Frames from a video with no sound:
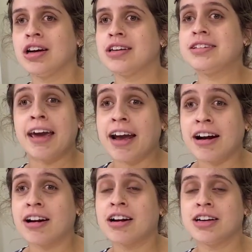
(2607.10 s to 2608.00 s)

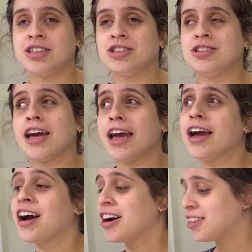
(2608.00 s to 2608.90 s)
dare to take
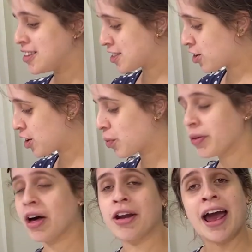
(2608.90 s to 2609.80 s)
the skirt
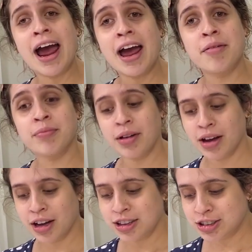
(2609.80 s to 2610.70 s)
without a hem,
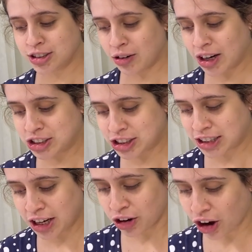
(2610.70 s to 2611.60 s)
so I just
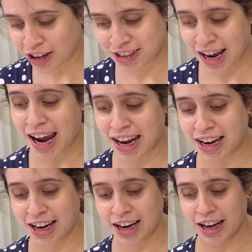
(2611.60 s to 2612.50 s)
cannot take
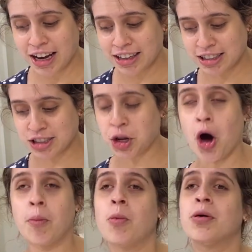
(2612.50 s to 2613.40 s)
this
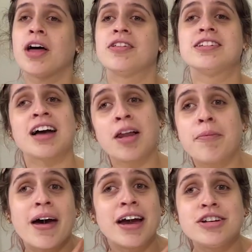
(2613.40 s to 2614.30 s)
top without the scalloped
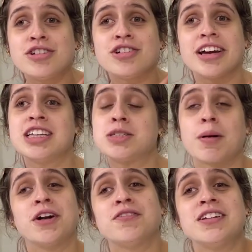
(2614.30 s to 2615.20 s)
edge. It's
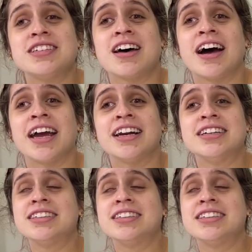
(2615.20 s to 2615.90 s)
part of the design,